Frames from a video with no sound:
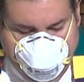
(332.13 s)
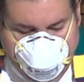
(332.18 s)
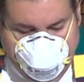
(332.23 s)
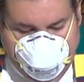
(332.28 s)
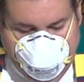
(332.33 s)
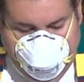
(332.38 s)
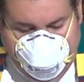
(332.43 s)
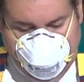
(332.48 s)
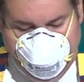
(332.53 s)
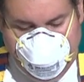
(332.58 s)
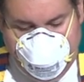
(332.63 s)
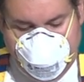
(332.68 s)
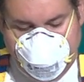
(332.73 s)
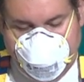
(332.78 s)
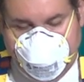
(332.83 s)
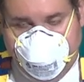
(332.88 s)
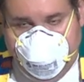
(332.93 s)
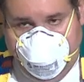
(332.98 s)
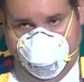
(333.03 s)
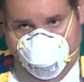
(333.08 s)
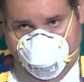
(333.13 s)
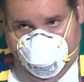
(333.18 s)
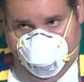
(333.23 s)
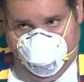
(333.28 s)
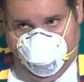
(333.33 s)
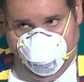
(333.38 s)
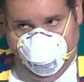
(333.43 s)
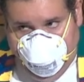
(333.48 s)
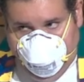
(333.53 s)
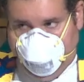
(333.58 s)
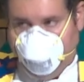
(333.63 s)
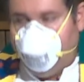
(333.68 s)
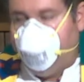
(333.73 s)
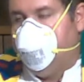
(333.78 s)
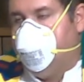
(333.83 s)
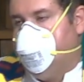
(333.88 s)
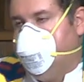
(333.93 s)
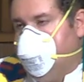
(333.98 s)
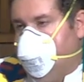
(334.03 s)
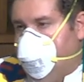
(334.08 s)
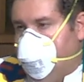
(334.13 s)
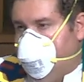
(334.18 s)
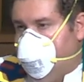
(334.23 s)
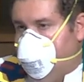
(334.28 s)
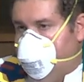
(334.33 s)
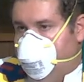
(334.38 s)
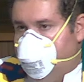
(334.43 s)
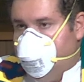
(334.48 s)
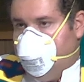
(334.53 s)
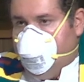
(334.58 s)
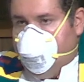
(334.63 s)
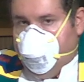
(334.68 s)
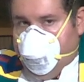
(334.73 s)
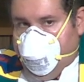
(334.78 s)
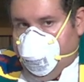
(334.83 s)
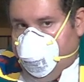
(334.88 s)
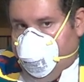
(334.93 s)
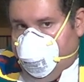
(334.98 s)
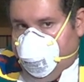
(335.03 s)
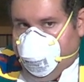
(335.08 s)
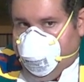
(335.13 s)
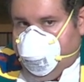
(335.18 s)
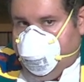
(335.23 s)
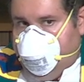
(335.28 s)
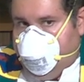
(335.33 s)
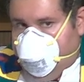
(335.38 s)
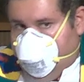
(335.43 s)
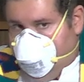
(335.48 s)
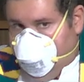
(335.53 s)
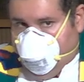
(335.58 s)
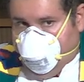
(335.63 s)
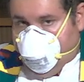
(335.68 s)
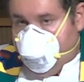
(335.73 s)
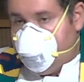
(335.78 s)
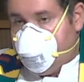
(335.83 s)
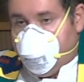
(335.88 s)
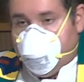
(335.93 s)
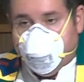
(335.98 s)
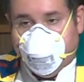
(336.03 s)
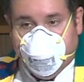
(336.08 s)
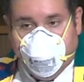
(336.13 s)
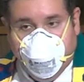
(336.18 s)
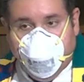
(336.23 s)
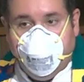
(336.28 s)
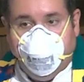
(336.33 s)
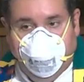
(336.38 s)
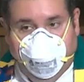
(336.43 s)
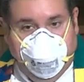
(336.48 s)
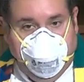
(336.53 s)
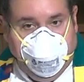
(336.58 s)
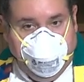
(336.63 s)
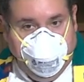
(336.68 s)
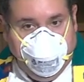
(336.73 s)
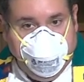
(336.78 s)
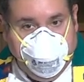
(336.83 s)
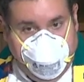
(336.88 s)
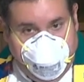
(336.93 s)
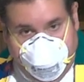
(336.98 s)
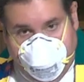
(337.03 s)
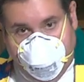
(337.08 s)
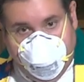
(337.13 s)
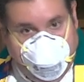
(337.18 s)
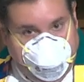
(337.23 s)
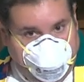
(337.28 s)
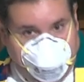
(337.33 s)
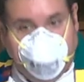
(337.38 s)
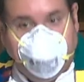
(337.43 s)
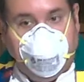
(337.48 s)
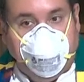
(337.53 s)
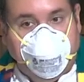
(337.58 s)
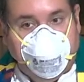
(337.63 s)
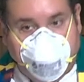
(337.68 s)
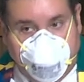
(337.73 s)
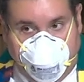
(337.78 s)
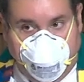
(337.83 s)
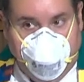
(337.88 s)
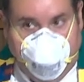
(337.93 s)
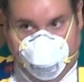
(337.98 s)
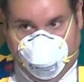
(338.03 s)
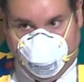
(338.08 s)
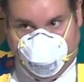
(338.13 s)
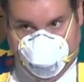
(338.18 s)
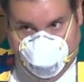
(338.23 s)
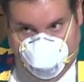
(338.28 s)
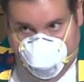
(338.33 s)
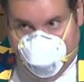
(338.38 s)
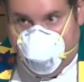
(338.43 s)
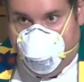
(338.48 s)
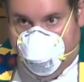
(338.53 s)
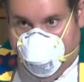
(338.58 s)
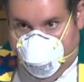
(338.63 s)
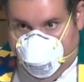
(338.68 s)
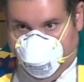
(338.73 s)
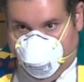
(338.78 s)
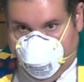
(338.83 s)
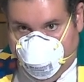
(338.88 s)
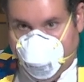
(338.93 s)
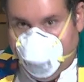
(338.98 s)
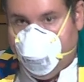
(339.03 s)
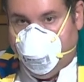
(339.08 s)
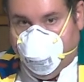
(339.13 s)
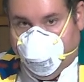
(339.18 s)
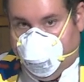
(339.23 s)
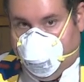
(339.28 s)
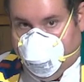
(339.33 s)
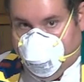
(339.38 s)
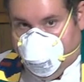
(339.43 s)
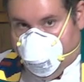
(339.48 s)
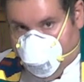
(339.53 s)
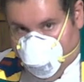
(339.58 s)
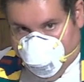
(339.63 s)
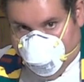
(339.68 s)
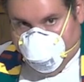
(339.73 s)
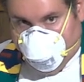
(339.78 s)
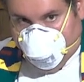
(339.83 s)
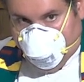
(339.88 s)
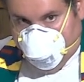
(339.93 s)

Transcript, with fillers: Now, I must say, um, this has not been the state of things throughout time, like your ability